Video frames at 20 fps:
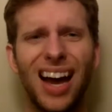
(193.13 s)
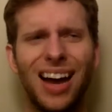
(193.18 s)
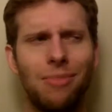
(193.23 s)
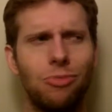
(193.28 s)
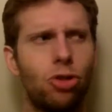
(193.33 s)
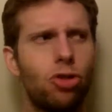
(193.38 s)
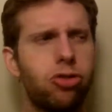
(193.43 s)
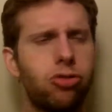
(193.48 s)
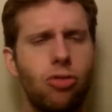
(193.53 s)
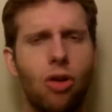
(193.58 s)

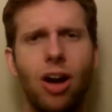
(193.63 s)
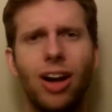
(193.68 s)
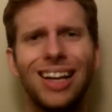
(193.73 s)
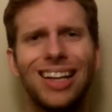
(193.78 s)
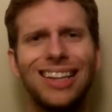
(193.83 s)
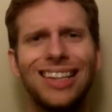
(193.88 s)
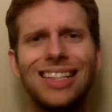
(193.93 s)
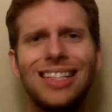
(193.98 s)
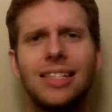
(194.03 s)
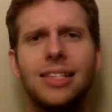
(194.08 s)
I'm
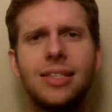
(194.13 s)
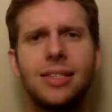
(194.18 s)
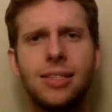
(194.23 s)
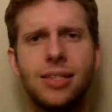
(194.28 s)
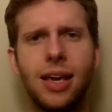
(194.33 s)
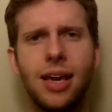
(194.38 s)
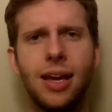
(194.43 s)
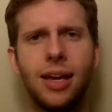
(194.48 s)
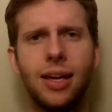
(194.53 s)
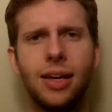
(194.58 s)
chronically
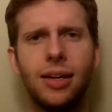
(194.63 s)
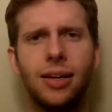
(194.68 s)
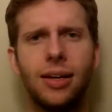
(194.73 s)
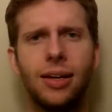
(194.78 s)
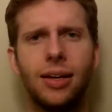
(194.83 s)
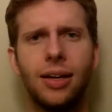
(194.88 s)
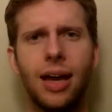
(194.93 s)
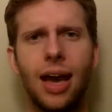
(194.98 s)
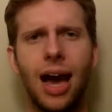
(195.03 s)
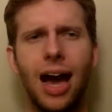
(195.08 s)
sick.
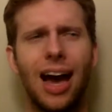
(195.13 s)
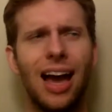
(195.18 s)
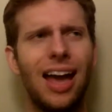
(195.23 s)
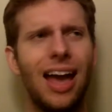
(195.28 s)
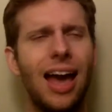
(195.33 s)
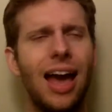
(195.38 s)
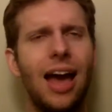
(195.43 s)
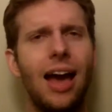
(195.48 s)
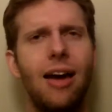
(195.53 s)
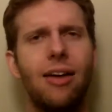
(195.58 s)
I
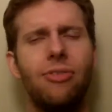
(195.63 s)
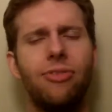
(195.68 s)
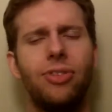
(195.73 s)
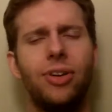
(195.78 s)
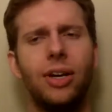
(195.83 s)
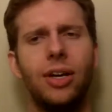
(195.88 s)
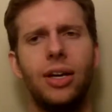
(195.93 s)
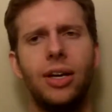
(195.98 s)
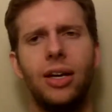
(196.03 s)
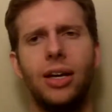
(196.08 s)
have
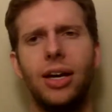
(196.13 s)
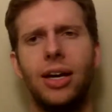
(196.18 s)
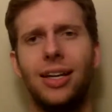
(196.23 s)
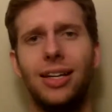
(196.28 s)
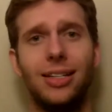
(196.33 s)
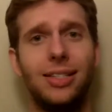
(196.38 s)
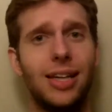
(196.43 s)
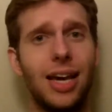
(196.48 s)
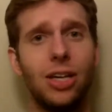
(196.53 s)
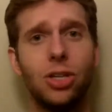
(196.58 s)

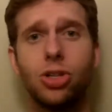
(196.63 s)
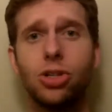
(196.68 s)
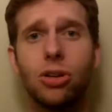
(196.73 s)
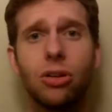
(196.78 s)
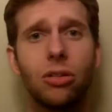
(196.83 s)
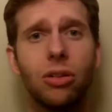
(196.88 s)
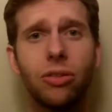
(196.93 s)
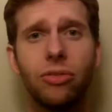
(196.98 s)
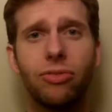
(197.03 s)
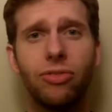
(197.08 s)
an
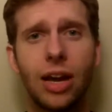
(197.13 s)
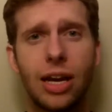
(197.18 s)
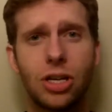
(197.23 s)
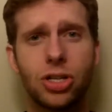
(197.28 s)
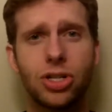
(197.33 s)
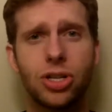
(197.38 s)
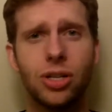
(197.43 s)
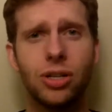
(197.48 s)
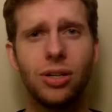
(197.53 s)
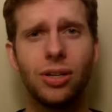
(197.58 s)
intestinal
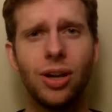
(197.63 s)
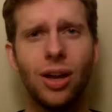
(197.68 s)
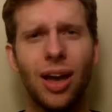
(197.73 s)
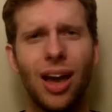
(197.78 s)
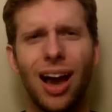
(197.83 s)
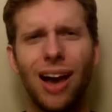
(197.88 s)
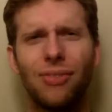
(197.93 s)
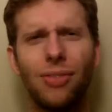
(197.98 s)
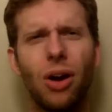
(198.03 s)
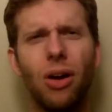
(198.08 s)
infection.
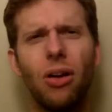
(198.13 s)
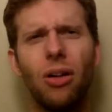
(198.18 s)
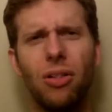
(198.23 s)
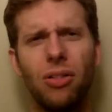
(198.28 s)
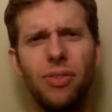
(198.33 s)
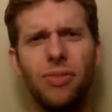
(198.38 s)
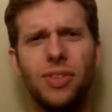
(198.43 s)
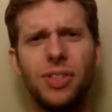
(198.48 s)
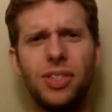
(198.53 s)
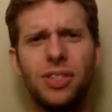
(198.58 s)
I've got
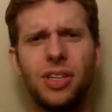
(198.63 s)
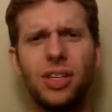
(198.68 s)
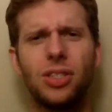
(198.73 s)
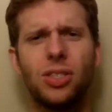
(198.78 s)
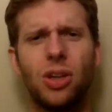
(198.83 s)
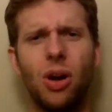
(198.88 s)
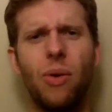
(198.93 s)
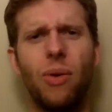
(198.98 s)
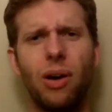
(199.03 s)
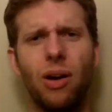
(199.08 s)
all of these
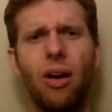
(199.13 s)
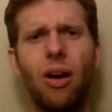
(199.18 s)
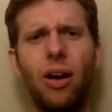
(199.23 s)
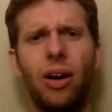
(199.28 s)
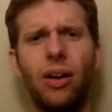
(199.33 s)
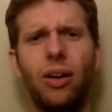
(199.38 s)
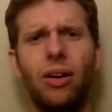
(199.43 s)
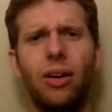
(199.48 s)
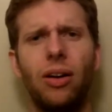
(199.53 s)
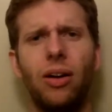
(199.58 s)
things going
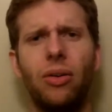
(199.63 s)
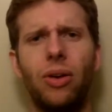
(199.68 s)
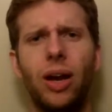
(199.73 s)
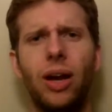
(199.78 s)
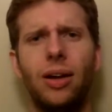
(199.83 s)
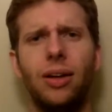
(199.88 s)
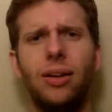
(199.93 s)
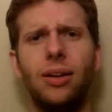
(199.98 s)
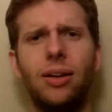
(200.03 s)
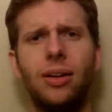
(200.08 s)
on,
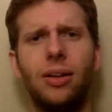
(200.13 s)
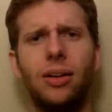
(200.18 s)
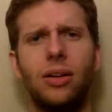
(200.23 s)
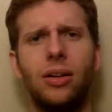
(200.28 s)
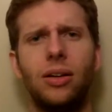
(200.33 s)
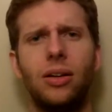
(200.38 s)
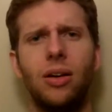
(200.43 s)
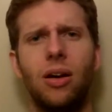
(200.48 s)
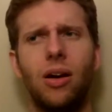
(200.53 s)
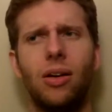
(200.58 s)
okay?
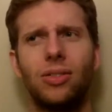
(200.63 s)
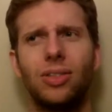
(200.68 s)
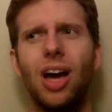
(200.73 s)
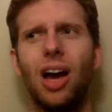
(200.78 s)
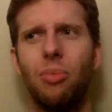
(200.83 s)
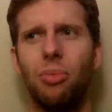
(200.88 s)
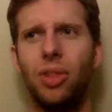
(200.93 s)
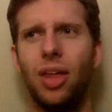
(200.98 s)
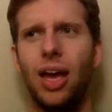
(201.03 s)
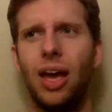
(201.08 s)
On
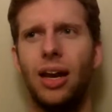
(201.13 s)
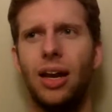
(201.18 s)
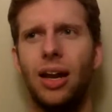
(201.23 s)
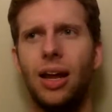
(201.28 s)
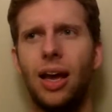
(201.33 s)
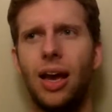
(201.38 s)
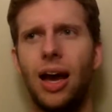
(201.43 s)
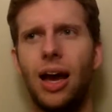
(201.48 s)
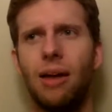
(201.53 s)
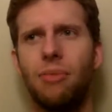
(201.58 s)
top of that,
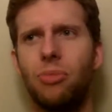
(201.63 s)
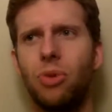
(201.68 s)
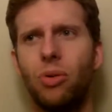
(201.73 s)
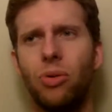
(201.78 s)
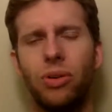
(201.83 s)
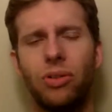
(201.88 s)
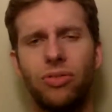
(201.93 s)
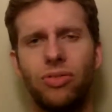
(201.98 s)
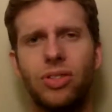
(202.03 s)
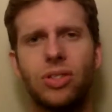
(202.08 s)
I'm
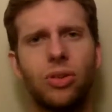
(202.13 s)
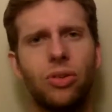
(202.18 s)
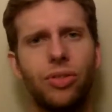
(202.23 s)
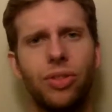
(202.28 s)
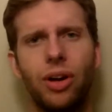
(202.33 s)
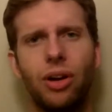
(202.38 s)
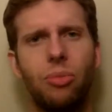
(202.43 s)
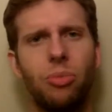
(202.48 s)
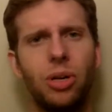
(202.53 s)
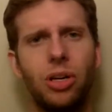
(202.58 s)
going to physical
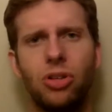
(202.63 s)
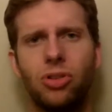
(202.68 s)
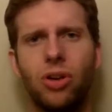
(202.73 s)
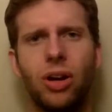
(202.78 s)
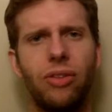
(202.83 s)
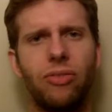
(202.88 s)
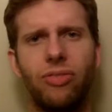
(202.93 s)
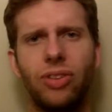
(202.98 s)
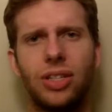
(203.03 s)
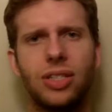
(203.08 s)
therapy to
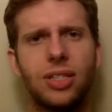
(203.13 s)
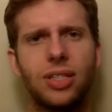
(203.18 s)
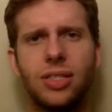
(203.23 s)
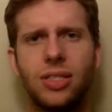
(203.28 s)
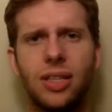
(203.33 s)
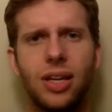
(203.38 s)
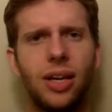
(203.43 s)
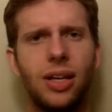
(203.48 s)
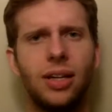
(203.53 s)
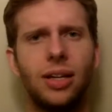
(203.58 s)
try and fix
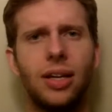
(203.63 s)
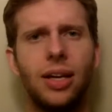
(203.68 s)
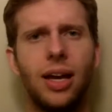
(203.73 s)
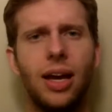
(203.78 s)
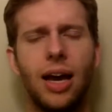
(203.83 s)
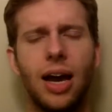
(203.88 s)
this thing.